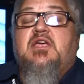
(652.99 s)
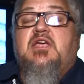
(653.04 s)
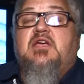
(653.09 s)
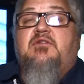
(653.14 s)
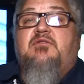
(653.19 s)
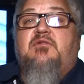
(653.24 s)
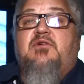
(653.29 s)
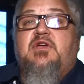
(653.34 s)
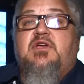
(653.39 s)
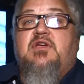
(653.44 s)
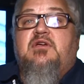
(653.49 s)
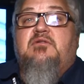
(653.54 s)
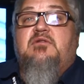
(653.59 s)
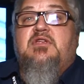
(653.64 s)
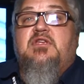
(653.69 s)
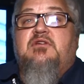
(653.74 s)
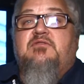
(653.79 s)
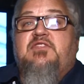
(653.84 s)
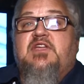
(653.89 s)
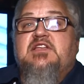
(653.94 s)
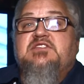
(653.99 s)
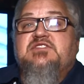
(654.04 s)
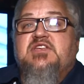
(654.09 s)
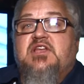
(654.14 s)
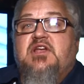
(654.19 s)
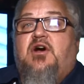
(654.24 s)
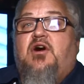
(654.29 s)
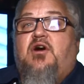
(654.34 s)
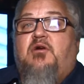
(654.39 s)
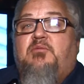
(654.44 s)
if that's
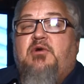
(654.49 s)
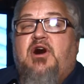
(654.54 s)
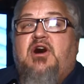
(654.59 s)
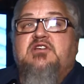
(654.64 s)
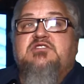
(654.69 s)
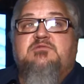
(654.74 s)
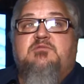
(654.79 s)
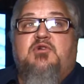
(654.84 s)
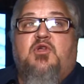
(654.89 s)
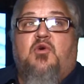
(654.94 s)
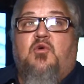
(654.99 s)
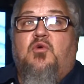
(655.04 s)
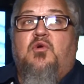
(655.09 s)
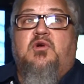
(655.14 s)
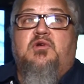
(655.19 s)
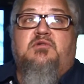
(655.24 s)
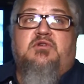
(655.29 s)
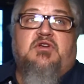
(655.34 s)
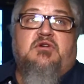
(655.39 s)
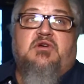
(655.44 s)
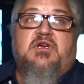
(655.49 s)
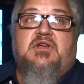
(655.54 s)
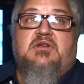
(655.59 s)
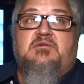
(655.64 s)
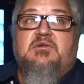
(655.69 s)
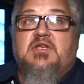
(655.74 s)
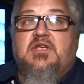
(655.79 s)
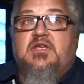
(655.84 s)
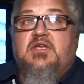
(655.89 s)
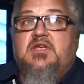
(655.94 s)
at all possible, or
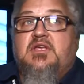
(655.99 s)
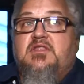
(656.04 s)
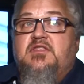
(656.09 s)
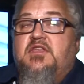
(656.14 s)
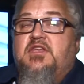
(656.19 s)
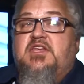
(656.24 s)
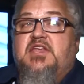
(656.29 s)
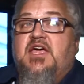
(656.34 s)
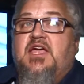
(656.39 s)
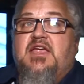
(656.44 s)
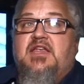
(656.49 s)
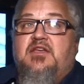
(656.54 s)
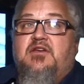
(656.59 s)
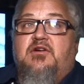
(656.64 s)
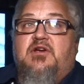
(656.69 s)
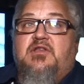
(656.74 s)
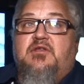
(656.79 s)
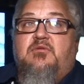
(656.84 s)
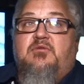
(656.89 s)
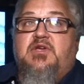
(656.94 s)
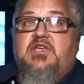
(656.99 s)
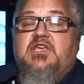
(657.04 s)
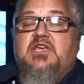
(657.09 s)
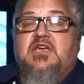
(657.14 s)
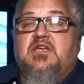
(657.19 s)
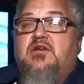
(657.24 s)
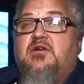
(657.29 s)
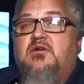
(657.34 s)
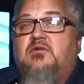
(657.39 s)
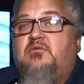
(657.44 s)
during the day, during the
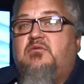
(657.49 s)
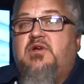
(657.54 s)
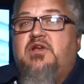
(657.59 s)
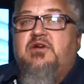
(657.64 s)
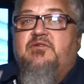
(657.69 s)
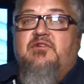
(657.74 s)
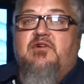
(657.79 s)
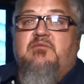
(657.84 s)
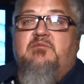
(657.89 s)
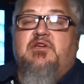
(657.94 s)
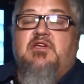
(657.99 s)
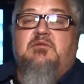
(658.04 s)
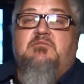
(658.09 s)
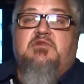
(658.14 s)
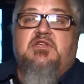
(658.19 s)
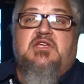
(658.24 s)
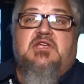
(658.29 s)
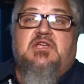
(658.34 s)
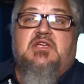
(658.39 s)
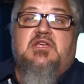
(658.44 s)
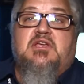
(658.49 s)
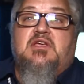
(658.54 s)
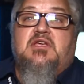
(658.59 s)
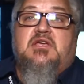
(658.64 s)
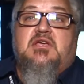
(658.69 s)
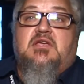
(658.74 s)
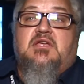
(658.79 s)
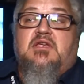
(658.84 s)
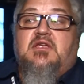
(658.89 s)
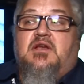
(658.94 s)
weekend, or whatever it may be.
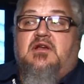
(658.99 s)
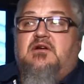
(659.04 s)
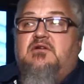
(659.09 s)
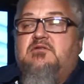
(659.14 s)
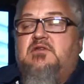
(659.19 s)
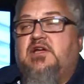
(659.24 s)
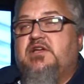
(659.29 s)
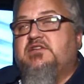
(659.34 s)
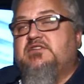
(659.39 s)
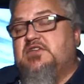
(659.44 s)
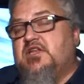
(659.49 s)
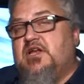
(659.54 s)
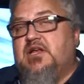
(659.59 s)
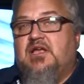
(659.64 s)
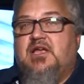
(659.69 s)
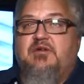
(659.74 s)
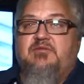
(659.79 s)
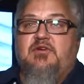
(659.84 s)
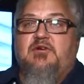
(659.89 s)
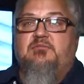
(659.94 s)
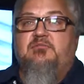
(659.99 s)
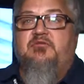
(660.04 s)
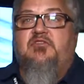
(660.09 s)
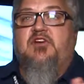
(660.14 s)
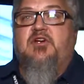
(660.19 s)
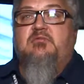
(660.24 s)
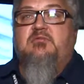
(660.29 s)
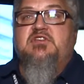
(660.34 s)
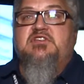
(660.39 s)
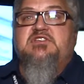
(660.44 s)
Like I said, I have a
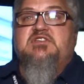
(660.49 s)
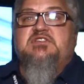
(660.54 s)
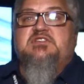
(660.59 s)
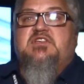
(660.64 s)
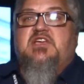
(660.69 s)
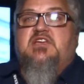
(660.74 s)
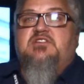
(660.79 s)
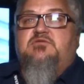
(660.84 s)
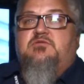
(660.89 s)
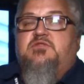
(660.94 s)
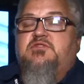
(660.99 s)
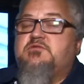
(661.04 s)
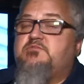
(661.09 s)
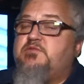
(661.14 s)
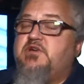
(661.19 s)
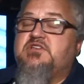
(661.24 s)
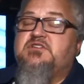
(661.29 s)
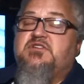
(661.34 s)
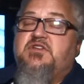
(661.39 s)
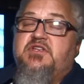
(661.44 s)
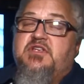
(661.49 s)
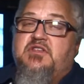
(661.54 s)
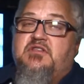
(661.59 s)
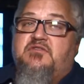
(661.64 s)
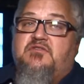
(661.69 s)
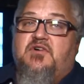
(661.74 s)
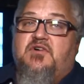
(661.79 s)
very busy schedule, especially in the